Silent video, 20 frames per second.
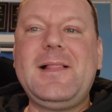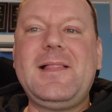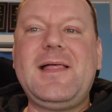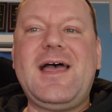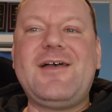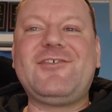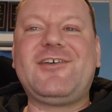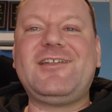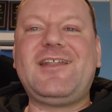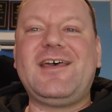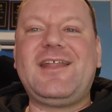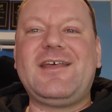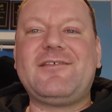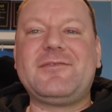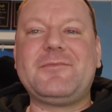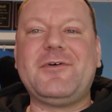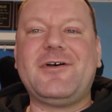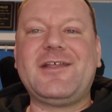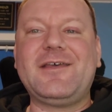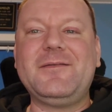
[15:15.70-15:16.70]
Have a good night,
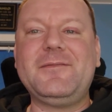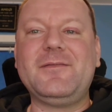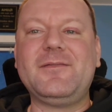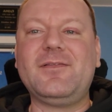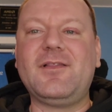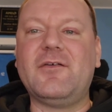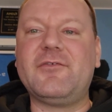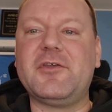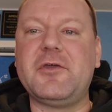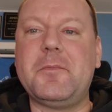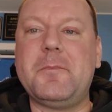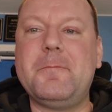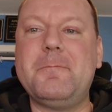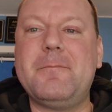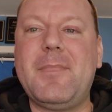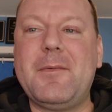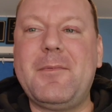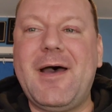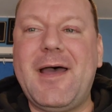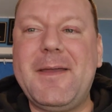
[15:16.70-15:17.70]
everybody. Love you.
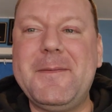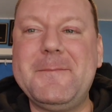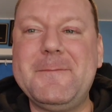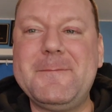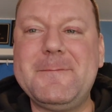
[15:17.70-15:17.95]
Bye-bye.